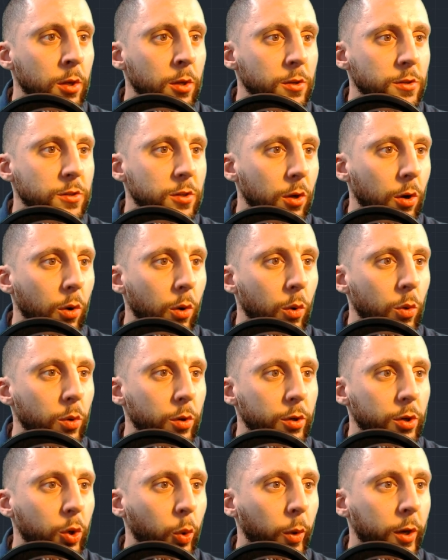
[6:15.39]
So
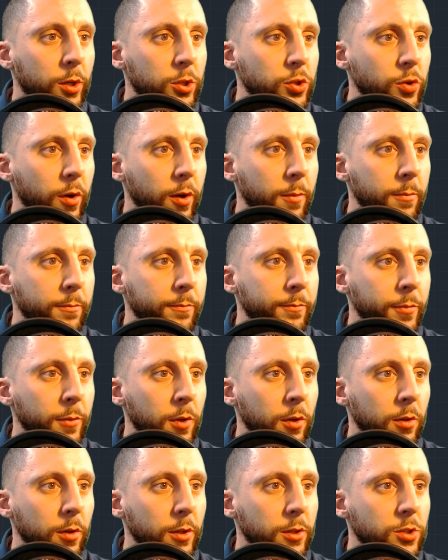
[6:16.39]
quick trim,
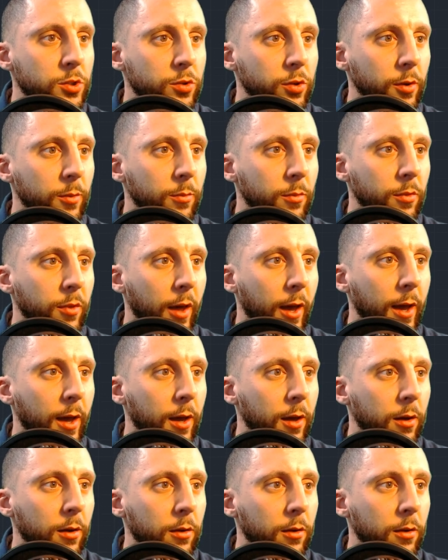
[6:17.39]
let's trim that,